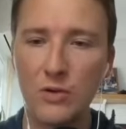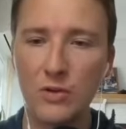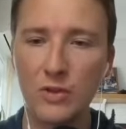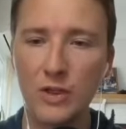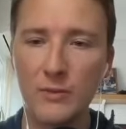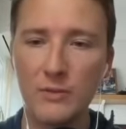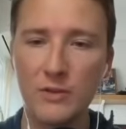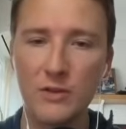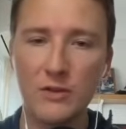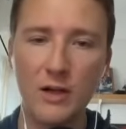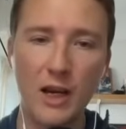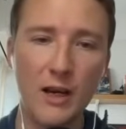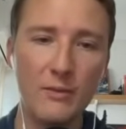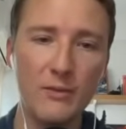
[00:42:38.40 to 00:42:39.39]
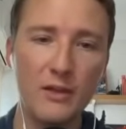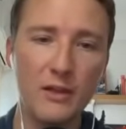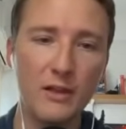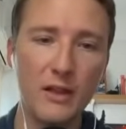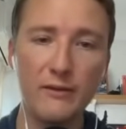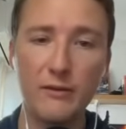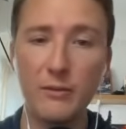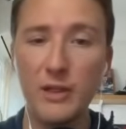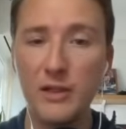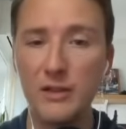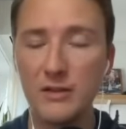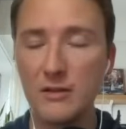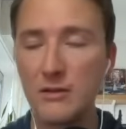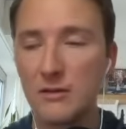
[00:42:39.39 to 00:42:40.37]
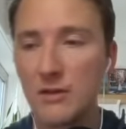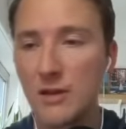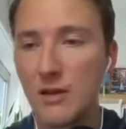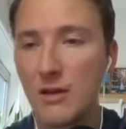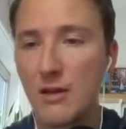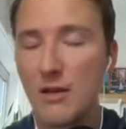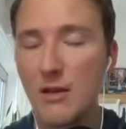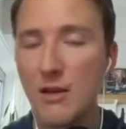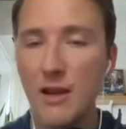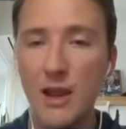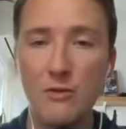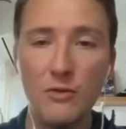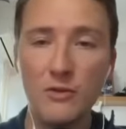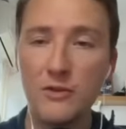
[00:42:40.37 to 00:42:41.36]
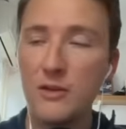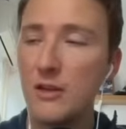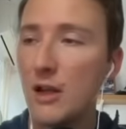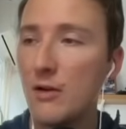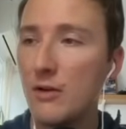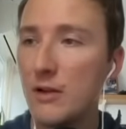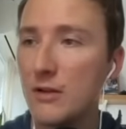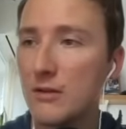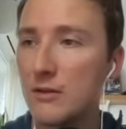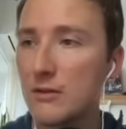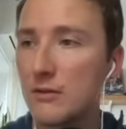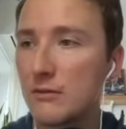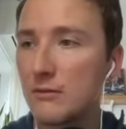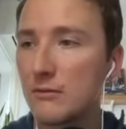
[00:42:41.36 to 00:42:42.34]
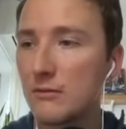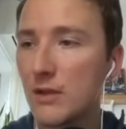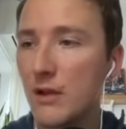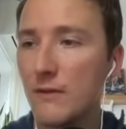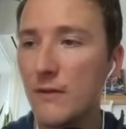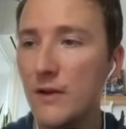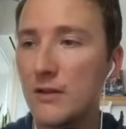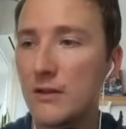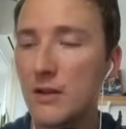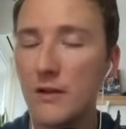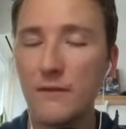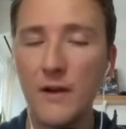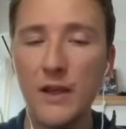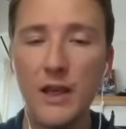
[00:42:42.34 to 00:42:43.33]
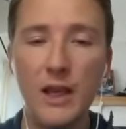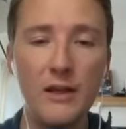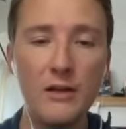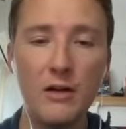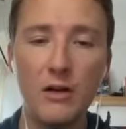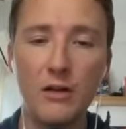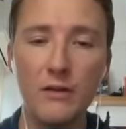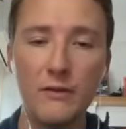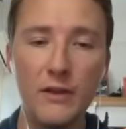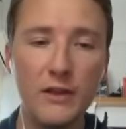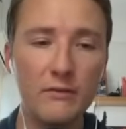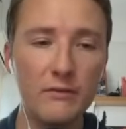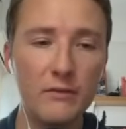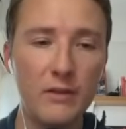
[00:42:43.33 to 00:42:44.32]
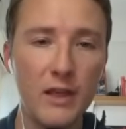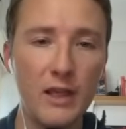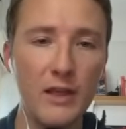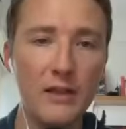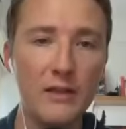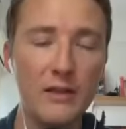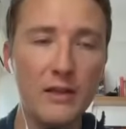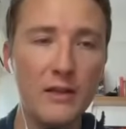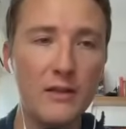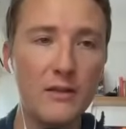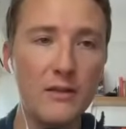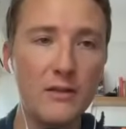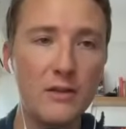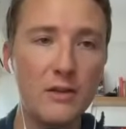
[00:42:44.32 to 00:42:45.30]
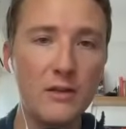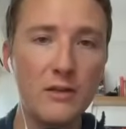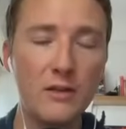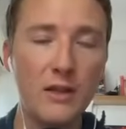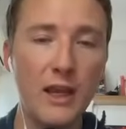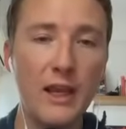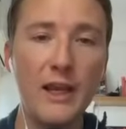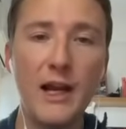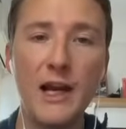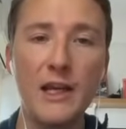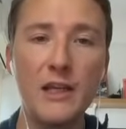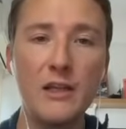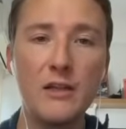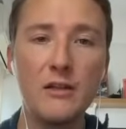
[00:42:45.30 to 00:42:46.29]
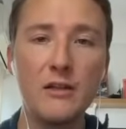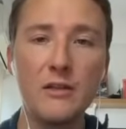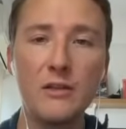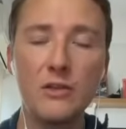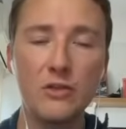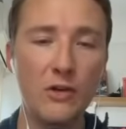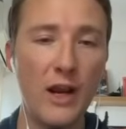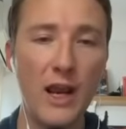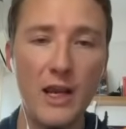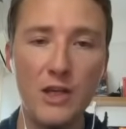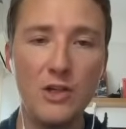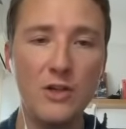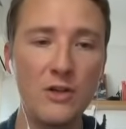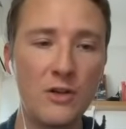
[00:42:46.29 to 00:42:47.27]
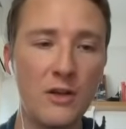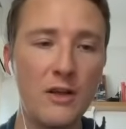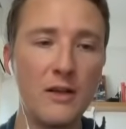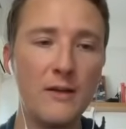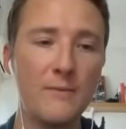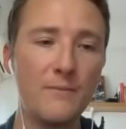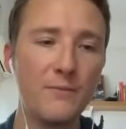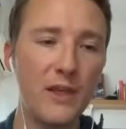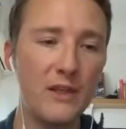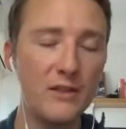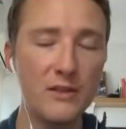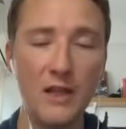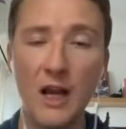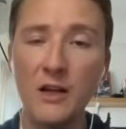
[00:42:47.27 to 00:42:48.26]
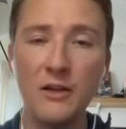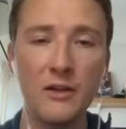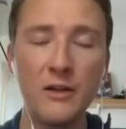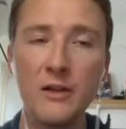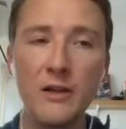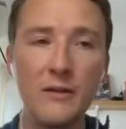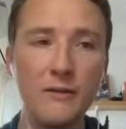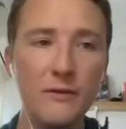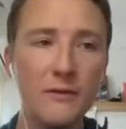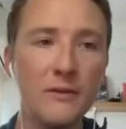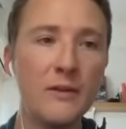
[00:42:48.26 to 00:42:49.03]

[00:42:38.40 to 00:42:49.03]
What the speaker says: trip described in 11 minutes, and we'll see how it is. If I edit all of it and it is just AI trash, it's not good enough.